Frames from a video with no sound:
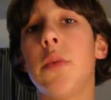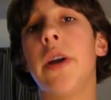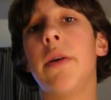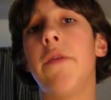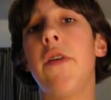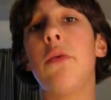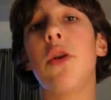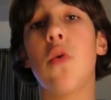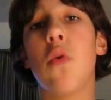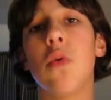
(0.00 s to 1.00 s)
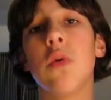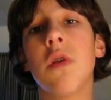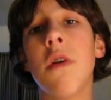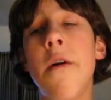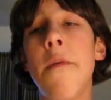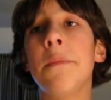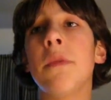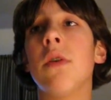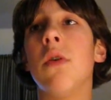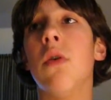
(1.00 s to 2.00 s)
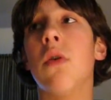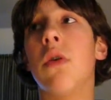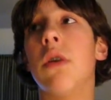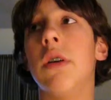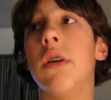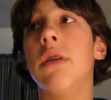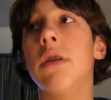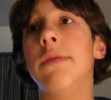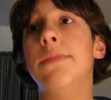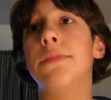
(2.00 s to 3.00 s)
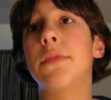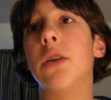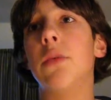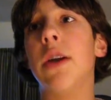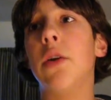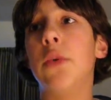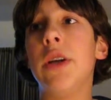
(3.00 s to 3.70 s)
when I'm very cold, or when